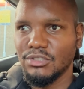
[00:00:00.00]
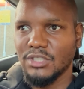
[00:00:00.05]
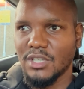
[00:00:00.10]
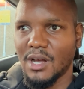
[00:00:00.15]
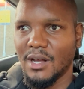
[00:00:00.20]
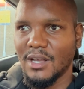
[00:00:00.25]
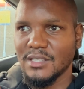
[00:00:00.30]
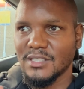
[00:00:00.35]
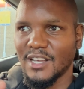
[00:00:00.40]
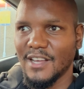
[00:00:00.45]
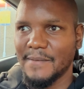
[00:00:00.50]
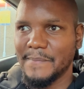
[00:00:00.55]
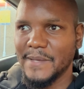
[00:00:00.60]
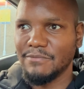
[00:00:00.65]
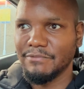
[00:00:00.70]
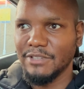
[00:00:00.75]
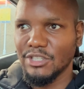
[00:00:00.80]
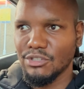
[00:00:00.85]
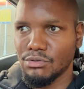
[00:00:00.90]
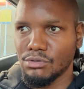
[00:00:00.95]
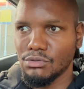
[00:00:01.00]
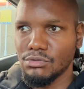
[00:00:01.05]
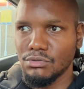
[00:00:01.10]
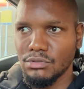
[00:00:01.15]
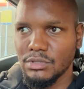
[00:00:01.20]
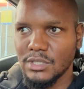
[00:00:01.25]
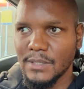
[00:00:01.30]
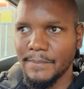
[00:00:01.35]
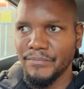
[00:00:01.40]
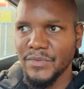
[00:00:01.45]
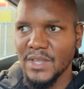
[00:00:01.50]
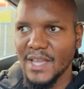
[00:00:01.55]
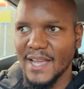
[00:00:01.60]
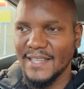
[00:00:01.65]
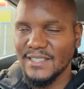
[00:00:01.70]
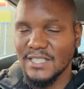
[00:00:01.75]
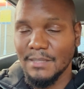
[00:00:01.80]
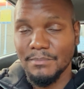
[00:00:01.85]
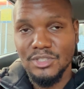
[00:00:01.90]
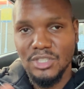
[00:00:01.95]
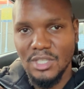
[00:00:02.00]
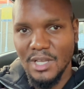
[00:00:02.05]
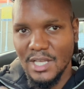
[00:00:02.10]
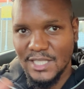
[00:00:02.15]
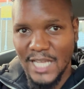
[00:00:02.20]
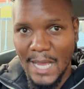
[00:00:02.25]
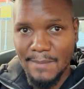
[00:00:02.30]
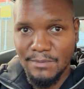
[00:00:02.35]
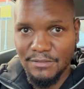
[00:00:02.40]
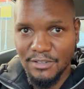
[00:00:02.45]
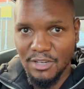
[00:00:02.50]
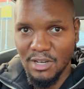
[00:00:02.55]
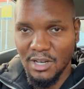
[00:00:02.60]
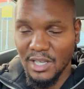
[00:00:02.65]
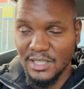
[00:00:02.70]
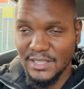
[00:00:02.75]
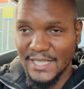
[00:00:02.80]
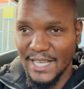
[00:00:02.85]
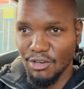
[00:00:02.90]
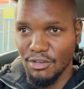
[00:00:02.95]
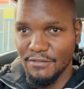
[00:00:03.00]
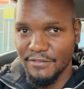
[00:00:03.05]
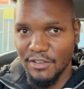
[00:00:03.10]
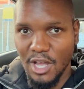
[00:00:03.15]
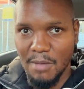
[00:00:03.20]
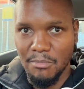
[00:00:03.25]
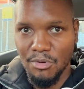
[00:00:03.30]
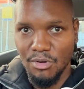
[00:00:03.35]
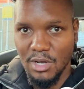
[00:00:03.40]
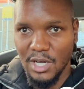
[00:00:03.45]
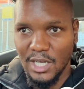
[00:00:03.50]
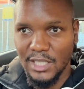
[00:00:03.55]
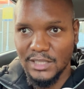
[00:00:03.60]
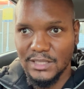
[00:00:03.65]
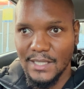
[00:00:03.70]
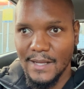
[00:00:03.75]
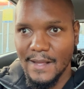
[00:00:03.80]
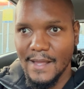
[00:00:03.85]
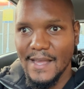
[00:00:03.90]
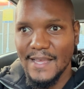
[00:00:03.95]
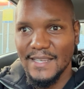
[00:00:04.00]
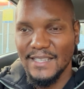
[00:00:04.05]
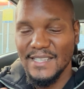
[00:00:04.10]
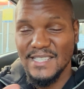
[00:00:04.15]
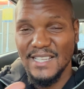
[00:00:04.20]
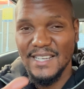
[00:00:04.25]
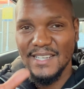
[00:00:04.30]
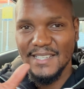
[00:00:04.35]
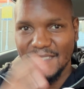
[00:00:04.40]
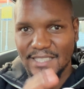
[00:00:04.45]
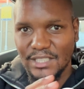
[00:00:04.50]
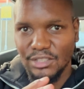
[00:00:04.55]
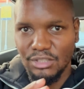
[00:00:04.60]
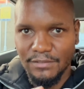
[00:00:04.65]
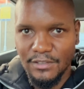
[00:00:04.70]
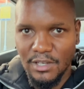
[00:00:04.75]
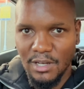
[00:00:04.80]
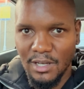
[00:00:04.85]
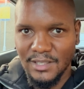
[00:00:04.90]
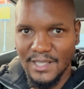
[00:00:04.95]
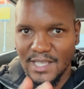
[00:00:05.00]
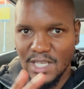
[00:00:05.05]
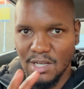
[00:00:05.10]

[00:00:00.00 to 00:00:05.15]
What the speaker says: cars that have been recalled and some certain types of cars like convertible cars. There's a list of cars that you